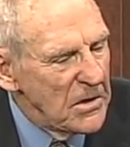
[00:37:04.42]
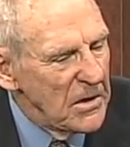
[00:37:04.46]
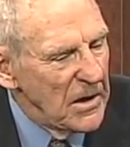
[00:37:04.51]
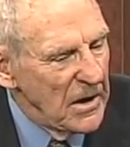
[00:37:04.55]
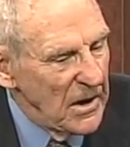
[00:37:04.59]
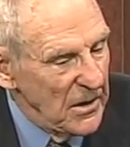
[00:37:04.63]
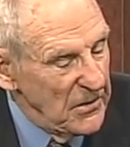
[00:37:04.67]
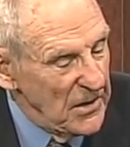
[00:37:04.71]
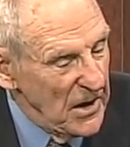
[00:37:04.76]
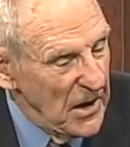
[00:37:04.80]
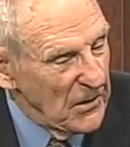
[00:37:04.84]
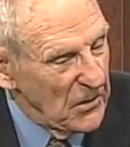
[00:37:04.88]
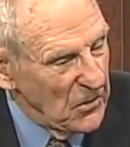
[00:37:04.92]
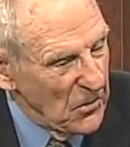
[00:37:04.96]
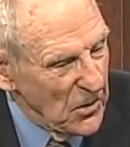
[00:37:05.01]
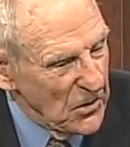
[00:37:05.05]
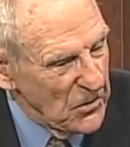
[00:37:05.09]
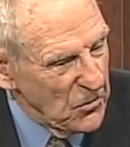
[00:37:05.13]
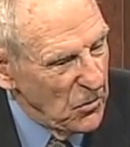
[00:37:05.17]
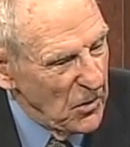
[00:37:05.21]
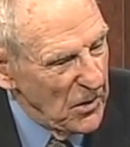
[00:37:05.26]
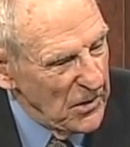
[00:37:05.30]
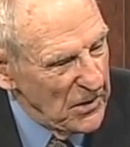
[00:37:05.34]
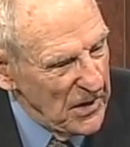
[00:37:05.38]
And then of
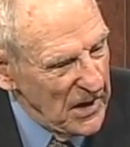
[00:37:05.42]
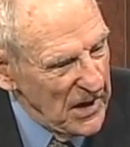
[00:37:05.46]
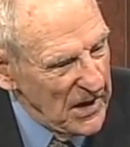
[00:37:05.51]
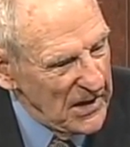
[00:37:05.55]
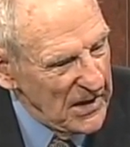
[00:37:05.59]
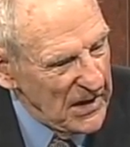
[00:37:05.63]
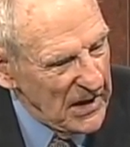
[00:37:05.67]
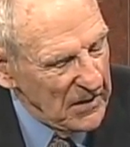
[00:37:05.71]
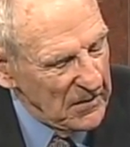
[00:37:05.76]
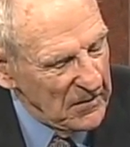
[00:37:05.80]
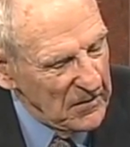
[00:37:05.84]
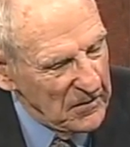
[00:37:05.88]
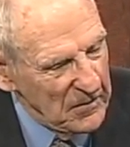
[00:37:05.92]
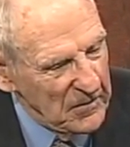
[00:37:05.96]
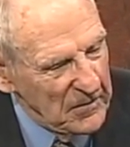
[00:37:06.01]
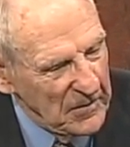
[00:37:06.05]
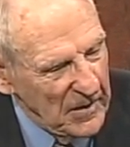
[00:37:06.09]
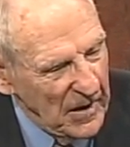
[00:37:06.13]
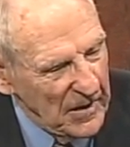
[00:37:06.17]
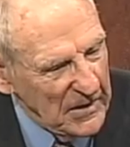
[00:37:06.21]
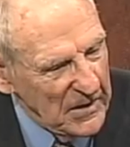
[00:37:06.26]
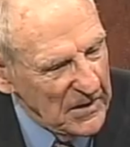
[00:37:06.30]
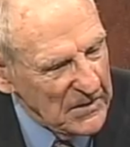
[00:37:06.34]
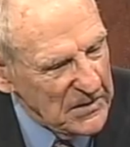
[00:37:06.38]
course one day
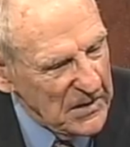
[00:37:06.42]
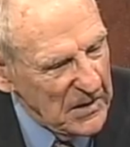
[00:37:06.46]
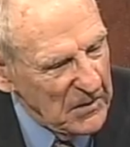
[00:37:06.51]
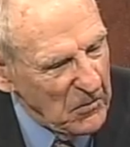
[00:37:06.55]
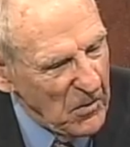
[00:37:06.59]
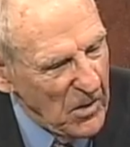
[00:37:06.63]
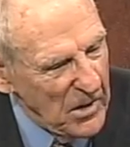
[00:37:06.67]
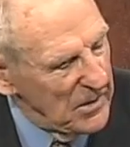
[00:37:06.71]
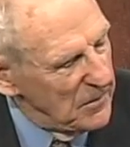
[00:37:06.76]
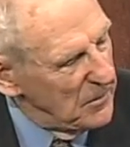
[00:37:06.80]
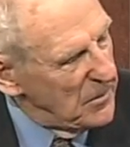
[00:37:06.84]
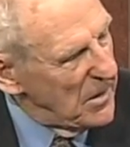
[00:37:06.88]
I guess they wanted